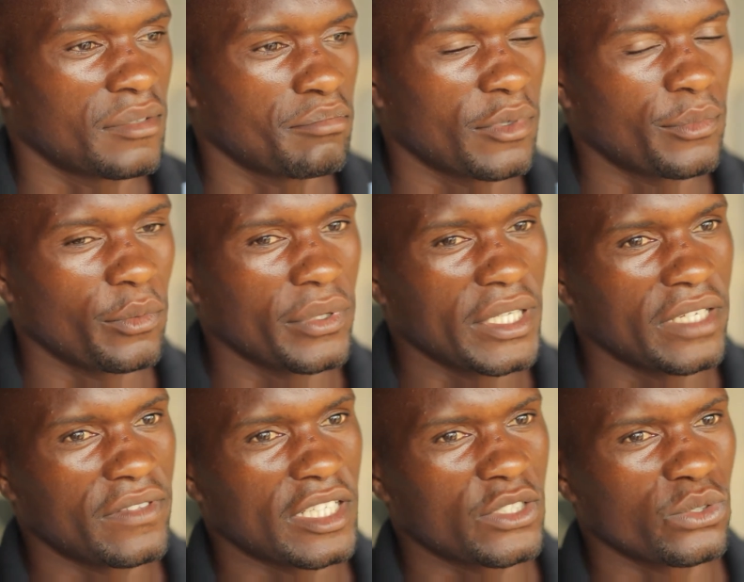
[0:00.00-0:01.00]
People
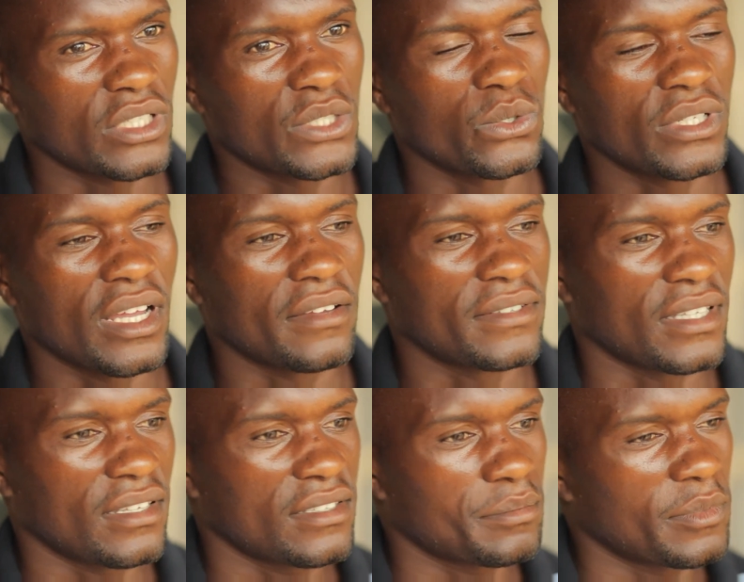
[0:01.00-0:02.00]
believe that teenagers don't have sex.